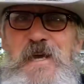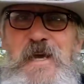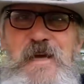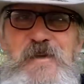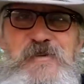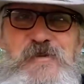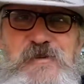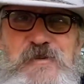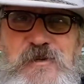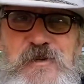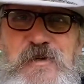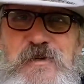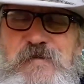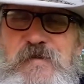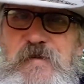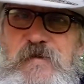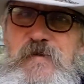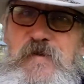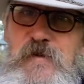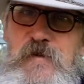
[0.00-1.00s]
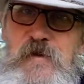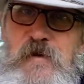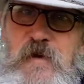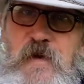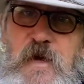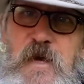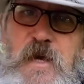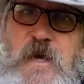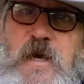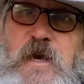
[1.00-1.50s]
out Steve if you
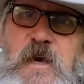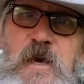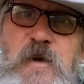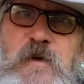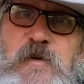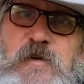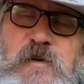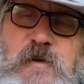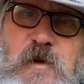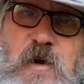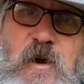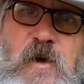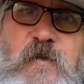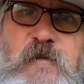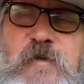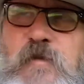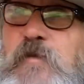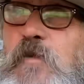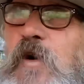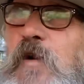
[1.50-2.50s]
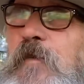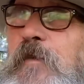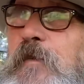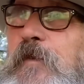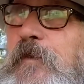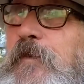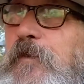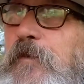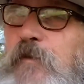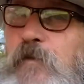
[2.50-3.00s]
want
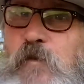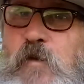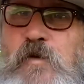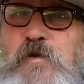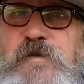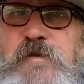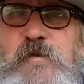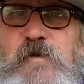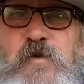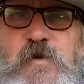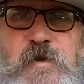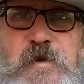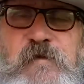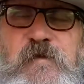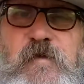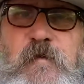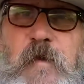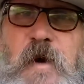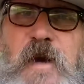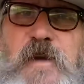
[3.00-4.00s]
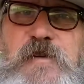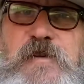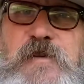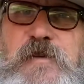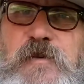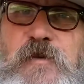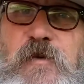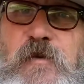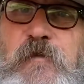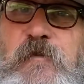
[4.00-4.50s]
some good
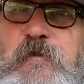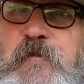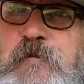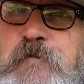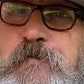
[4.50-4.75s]
information on